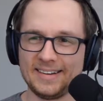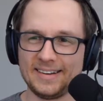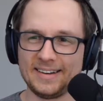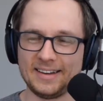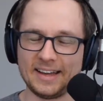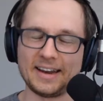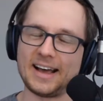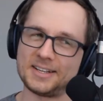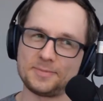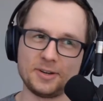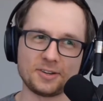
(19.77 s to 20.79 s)
It has
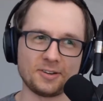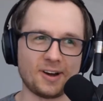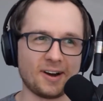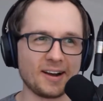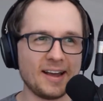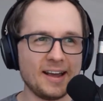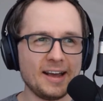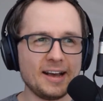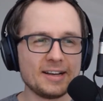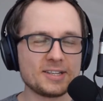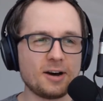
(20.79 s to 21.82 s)
been too long.
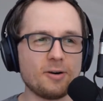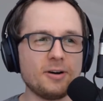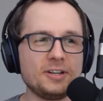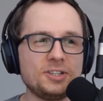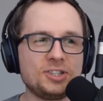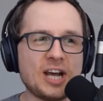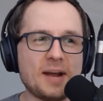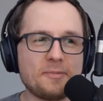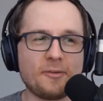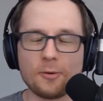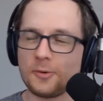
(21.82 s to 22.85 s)
So, Chad,
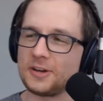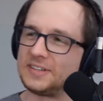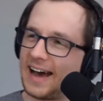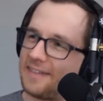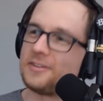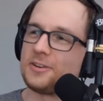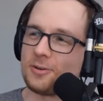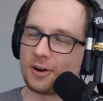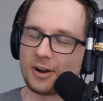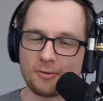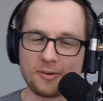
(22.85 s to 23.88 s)
before we dive into your
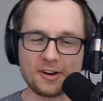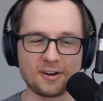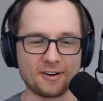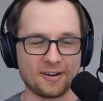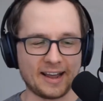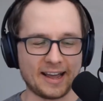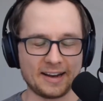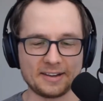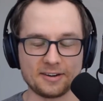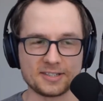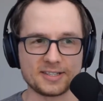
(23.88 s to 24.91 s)
career, and
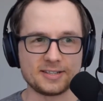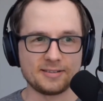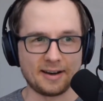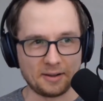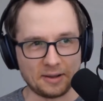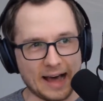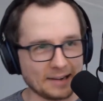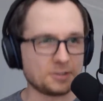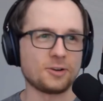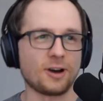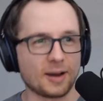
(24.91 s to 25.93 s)
there's a lot to
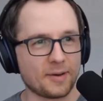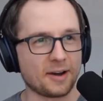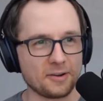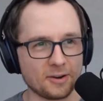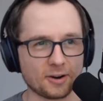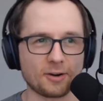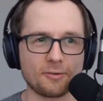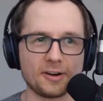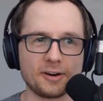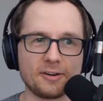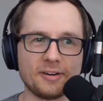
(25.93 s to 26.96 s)
talk about in your
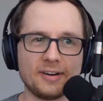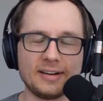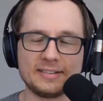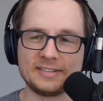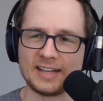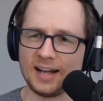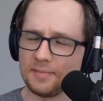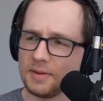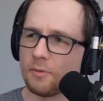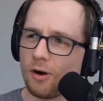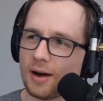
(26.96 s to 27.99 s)
career, tell me
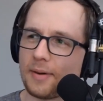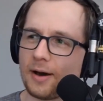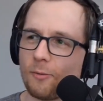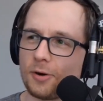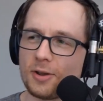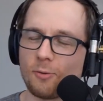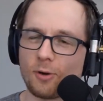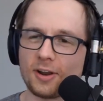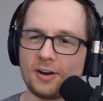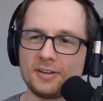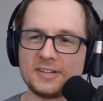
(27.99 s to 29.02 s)
more about what are you working
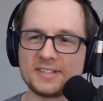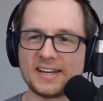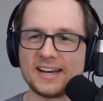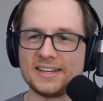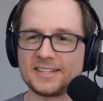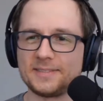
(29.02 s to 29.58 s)
on these days?